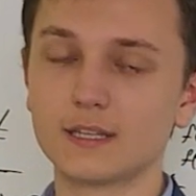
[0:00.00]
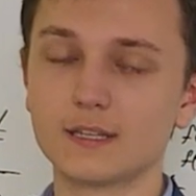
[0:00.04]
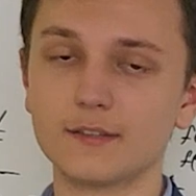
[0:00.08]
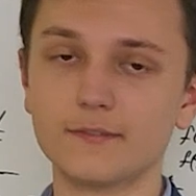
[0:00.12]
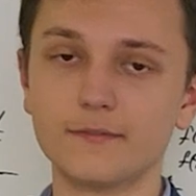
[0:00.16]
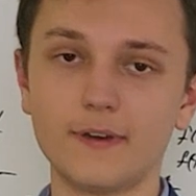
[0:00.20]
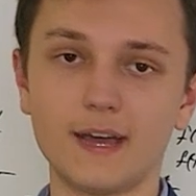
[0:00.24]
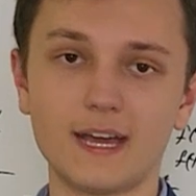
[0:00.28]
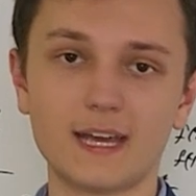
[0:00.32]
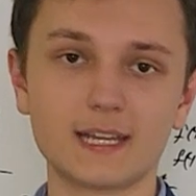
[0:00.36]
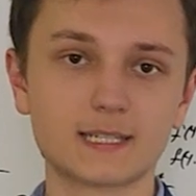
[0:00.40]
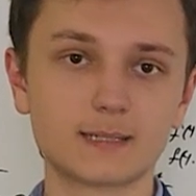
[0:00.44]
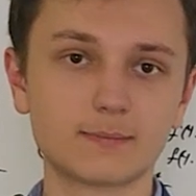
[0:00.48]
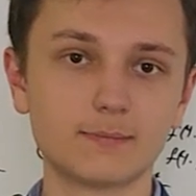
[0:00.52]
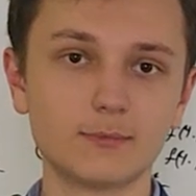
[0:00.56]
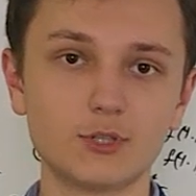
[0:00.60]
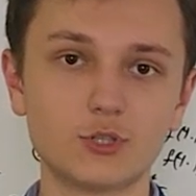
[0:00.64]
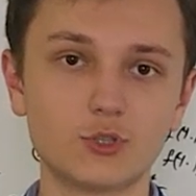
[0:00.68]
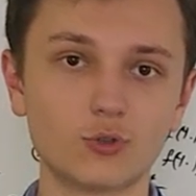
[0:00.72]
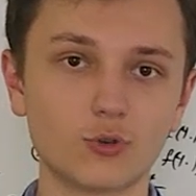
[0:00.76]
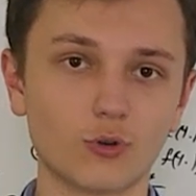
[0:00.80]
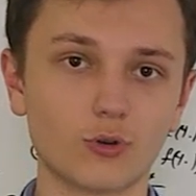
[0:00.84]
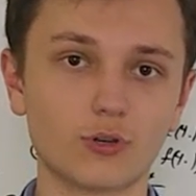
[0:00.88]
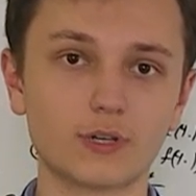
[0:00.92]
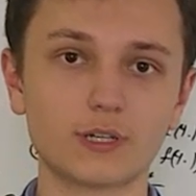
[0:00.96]
The vast
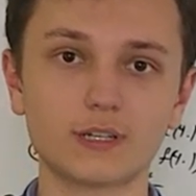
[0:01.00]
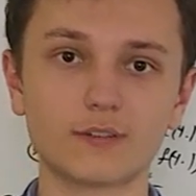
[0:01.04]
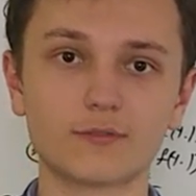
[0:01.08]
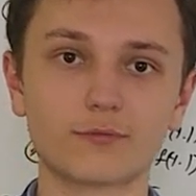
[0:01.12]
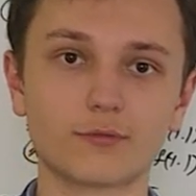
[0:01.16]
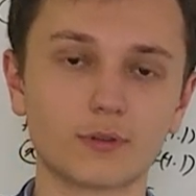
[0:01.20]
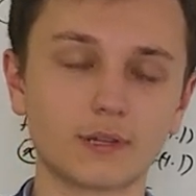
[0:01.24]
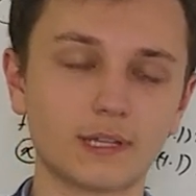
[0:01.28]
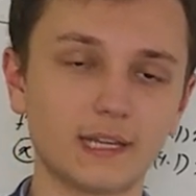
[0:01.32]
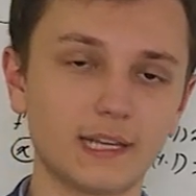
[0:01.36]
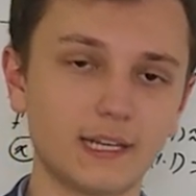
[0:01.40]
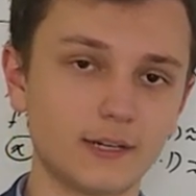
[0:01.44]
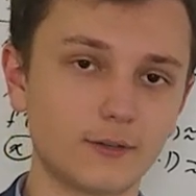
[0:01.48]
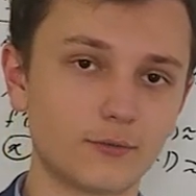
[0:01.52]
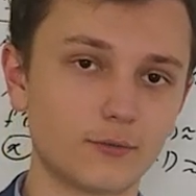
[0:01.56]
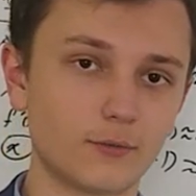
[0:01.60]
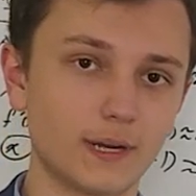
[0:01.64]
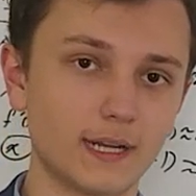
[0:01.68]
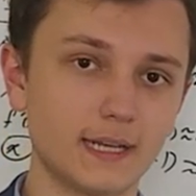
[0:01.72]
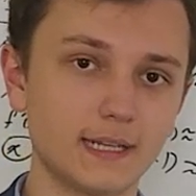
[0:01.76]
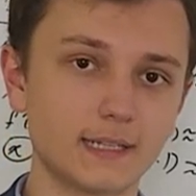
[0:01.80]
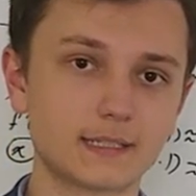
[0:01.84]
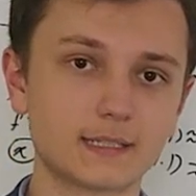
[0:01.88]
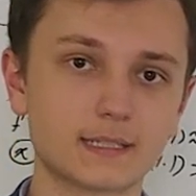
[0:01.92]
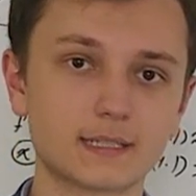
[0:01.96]
majority of related
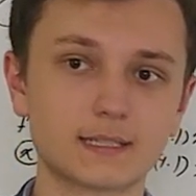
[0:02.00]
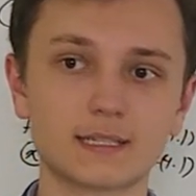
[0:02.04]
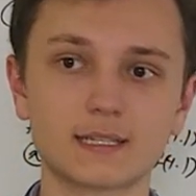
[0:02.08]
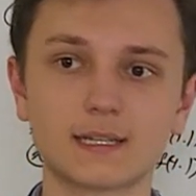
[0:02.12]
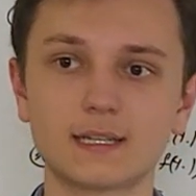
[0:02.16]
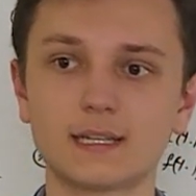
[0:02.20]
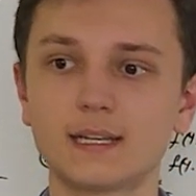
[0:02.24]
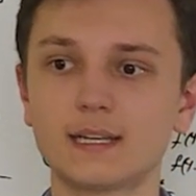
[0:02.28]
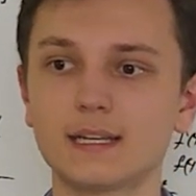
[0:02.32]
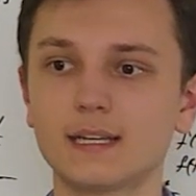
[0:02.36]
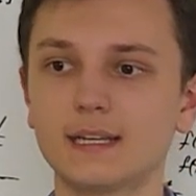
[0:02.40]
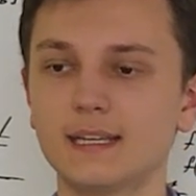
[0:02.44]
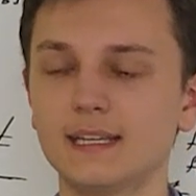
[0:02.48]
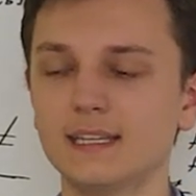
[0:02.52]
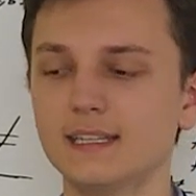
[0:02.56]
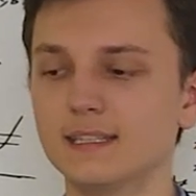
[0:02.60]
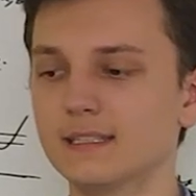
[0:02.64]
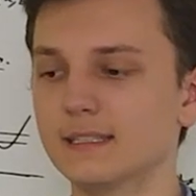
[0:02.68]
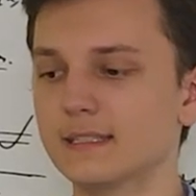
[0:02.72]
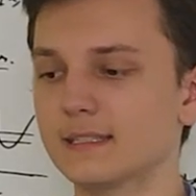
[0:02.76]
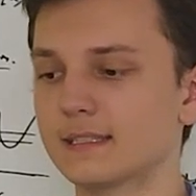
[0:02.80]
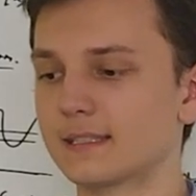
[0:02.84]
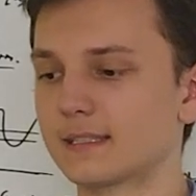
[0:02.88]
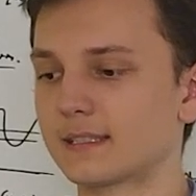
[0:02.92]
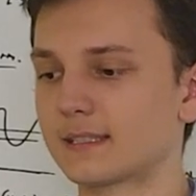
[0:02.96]
rates
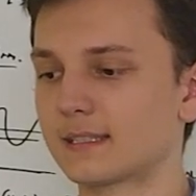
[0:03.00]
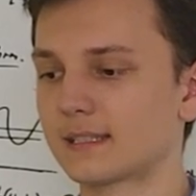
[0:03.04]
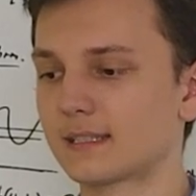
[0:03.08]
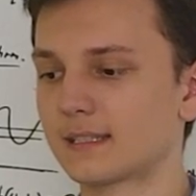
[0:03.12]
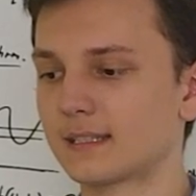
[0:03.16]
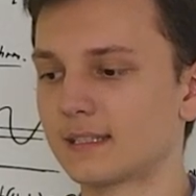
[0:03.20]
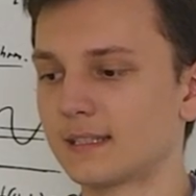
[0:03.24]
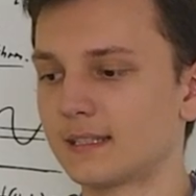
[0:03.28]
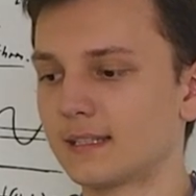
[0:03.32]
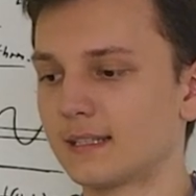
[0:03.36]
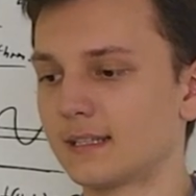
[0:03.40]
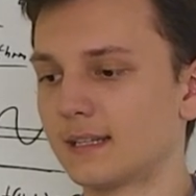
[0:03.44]
is,